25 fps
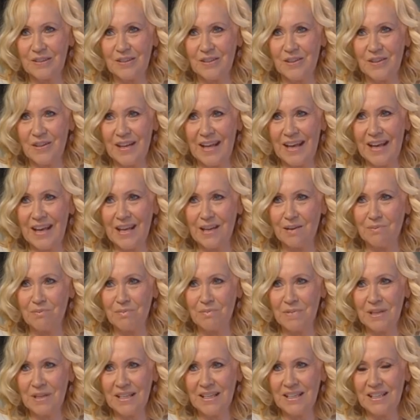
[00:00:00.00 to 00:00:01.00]

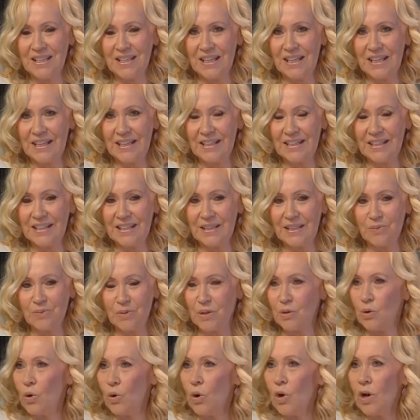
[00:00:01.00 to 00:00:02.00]
name
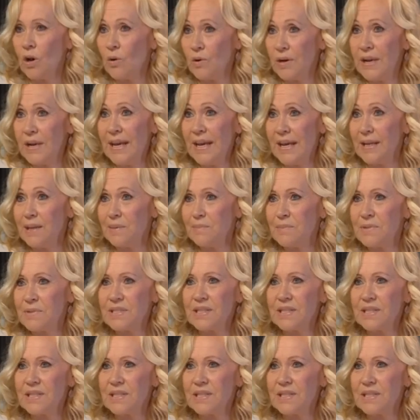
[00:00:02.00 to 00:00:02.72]
with all our names.